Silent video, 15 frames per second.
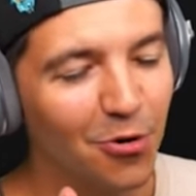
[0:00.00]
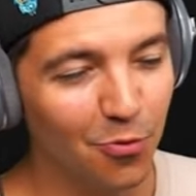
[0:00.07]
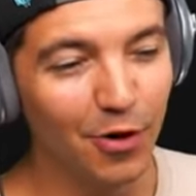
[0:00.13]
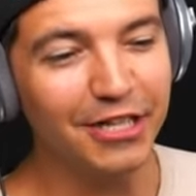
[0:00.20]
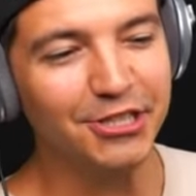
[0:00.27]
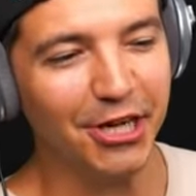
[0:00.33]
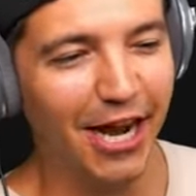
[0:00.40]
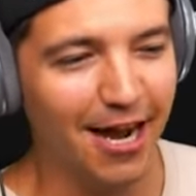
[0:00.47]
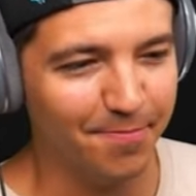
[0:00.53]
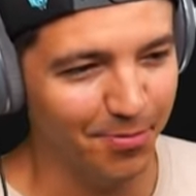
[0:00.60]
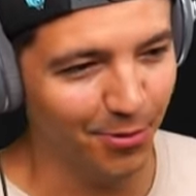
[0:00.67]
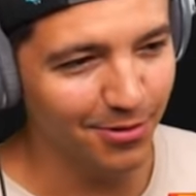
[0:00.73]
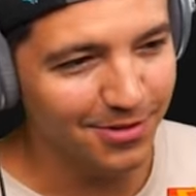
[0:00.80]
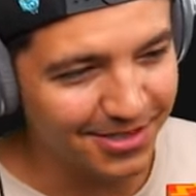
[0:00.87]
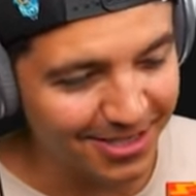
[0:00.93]
rich
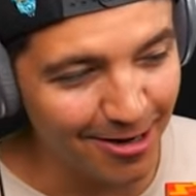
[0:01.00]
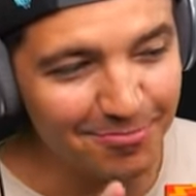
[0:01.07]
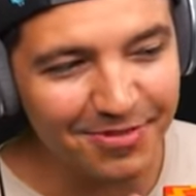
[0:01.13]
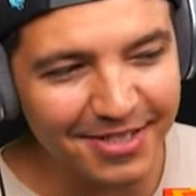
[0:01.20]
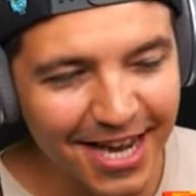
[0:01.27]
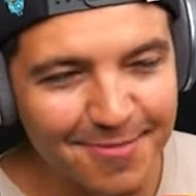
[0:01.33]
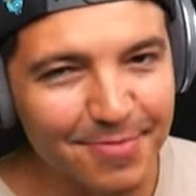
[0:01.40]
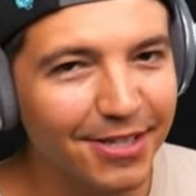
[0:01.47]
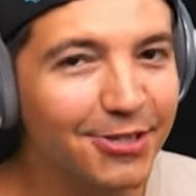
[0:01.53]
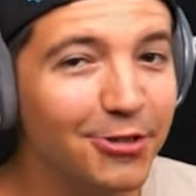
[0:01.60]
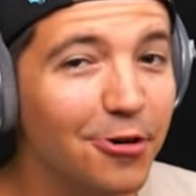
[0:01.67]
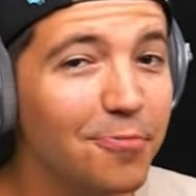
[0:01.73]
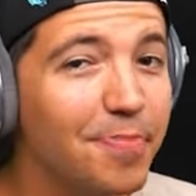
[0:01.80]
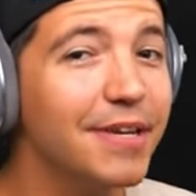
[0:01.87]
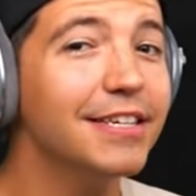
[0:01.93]
apple. Some say
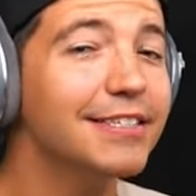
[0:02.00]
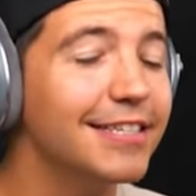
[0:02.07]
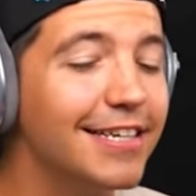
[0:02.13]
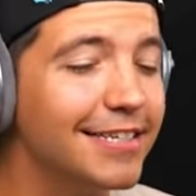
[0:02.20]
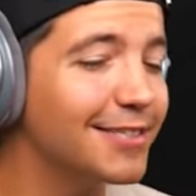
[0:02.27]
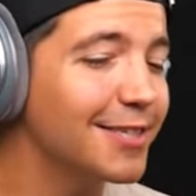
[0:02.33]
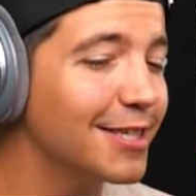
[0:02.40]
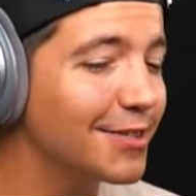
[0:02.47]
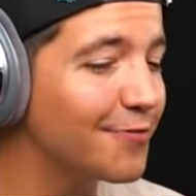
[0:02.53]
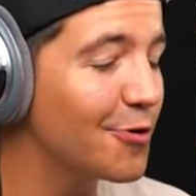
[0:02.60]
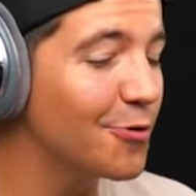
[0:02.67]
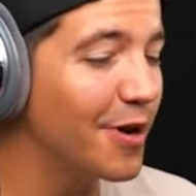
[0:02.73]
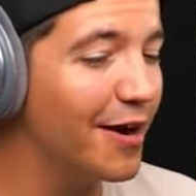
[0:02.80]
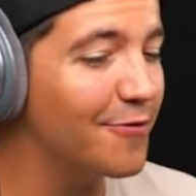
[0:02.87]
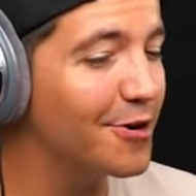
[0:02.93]
Mr. Beast eats this
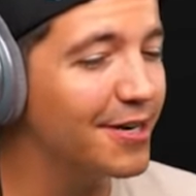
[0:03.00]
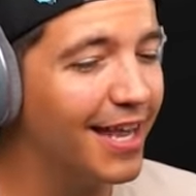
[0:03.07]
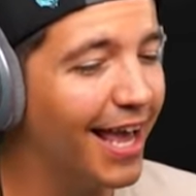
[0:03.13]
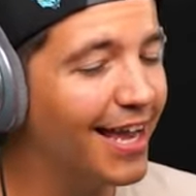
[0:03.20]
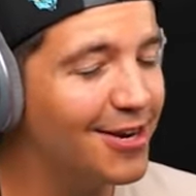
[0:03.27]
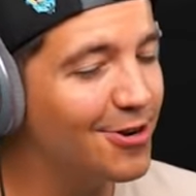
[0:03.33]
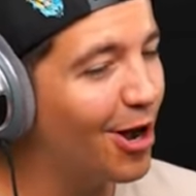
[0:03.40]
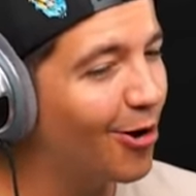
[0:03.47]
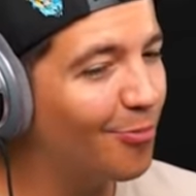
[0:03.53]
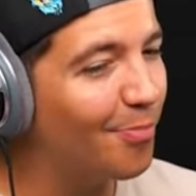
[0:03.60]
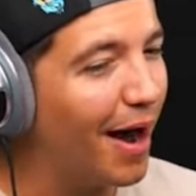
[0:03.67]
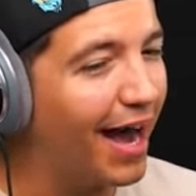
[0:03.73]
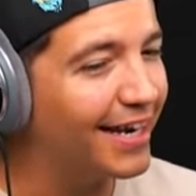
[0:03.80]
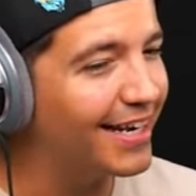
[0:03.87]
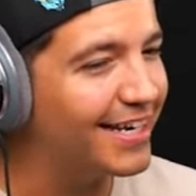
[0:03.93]
fruit every day.
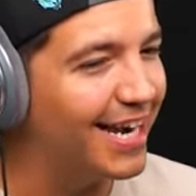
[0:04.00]
Nobody